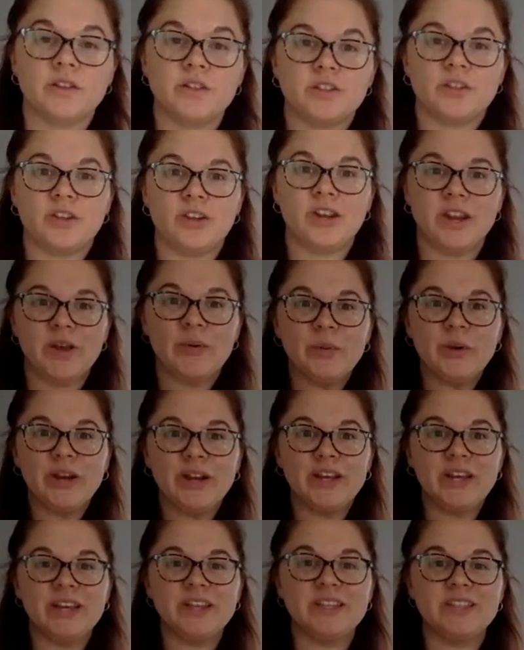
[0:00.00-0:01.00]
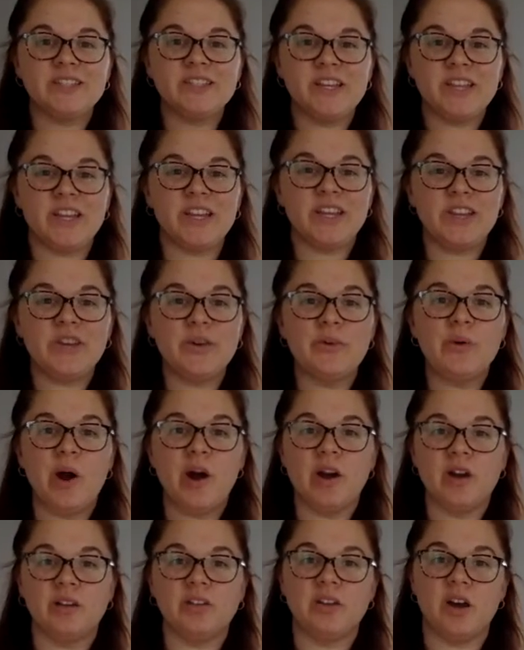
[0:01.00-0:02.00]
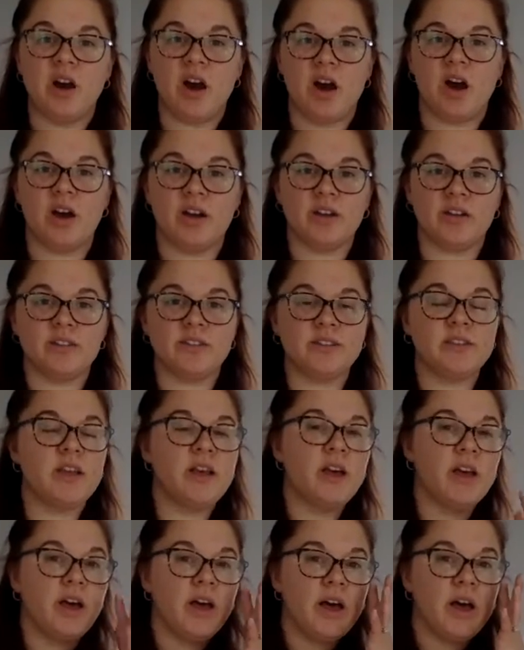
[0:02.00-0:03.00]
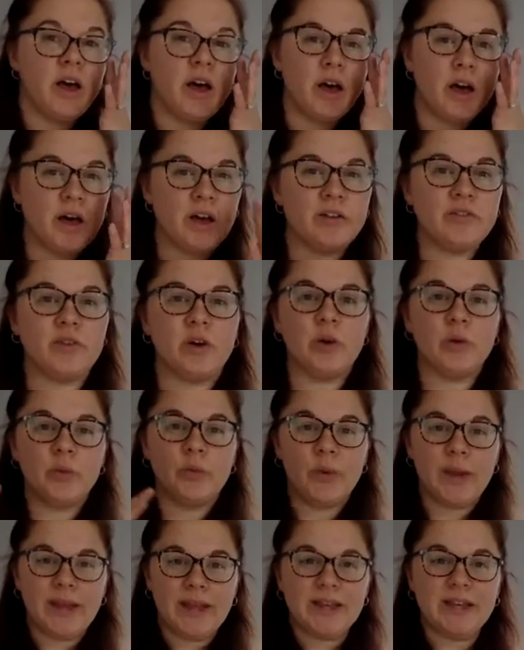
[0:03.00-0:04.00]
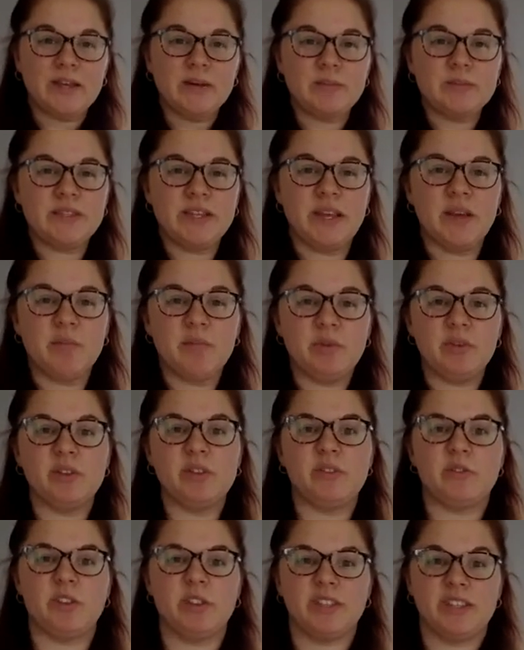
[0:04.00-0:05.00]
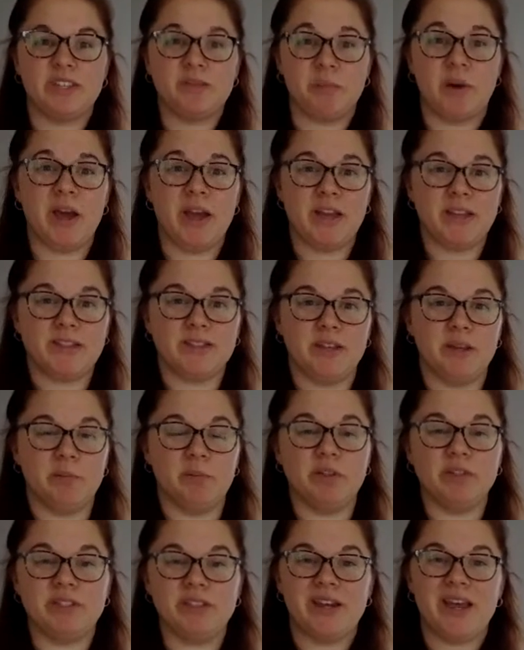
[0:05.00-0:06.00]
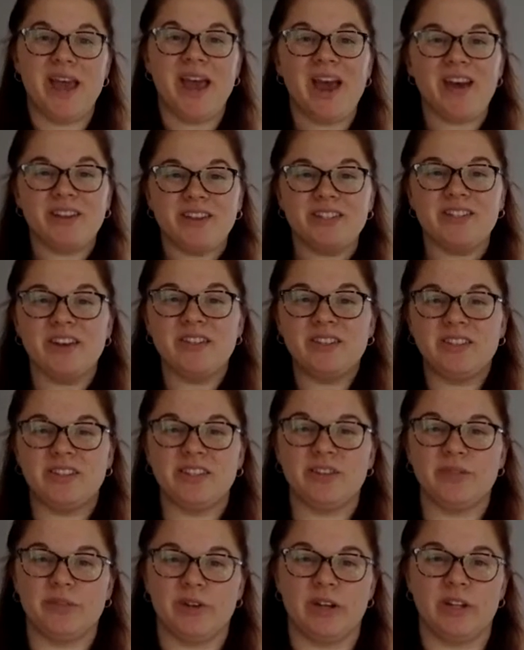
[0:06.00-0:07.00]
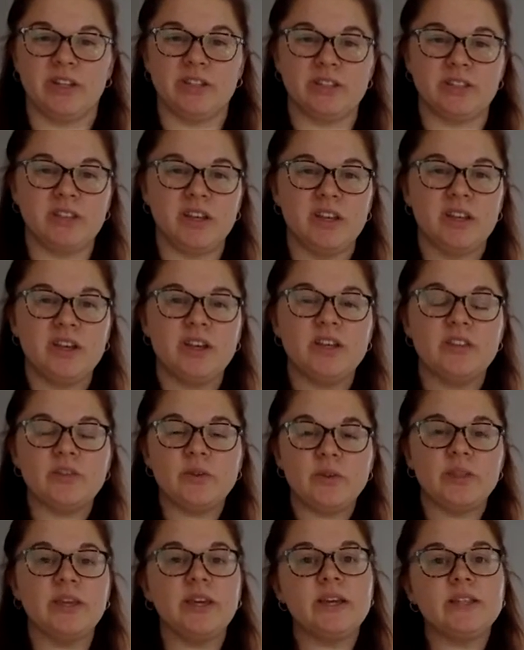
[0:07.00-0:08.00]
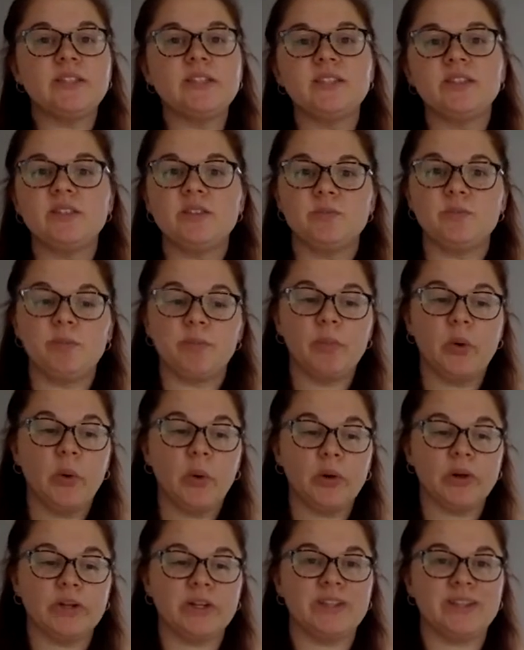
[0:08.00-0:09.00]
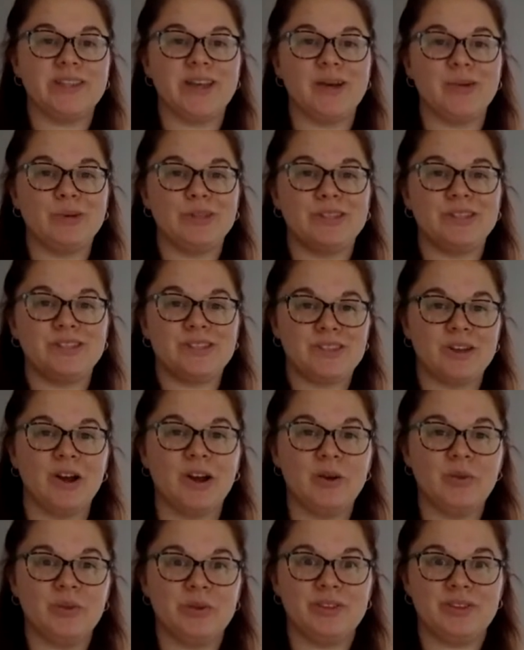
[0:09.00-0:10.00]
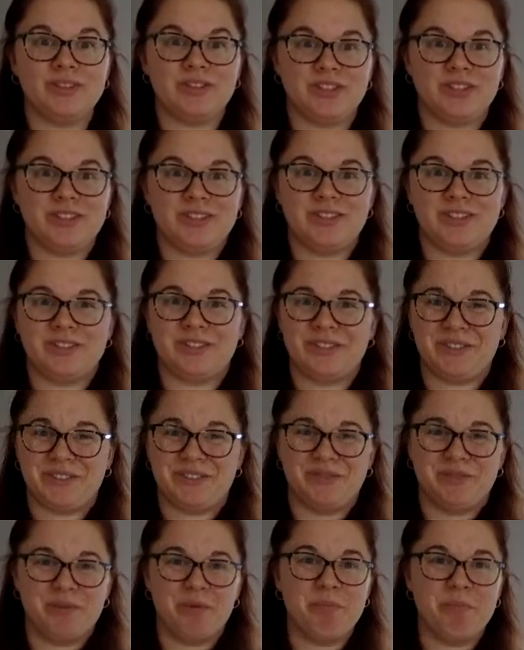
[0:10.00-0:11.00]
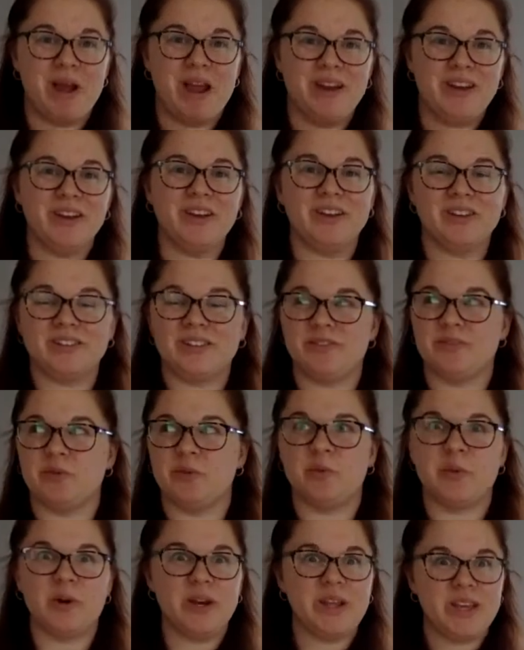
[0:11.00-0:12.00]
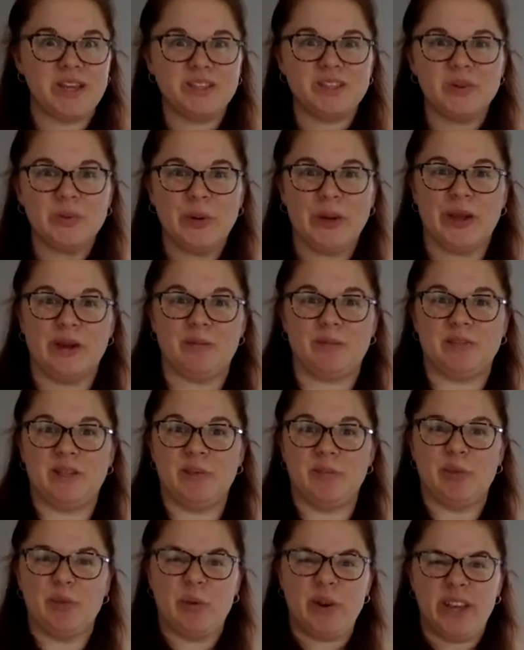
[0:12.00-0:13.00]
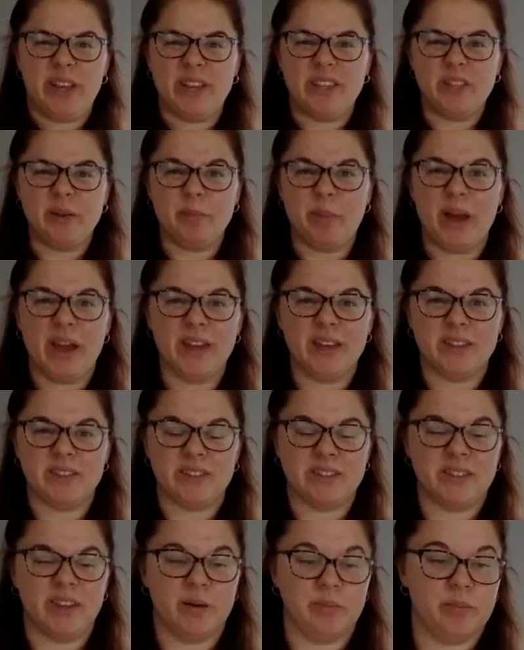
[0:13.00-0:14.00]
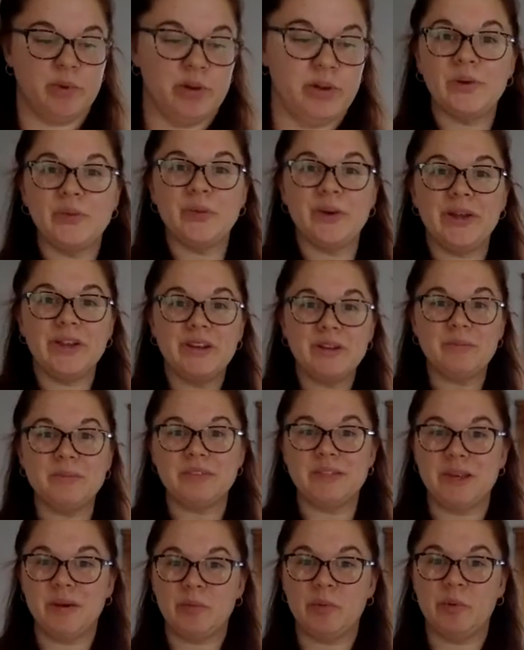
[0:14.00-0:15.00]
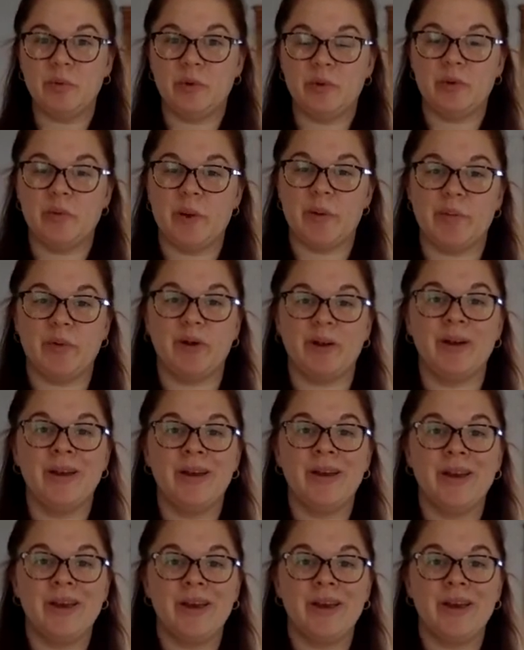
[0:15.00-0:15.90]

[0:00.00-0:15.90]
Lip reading: So today we're going to continue our talks of random samples versus biased samples and how to tell the difference. So I think it's important that we start with just reminding ourselves what is a random sample, what is a biased sample. A random sample, we remember,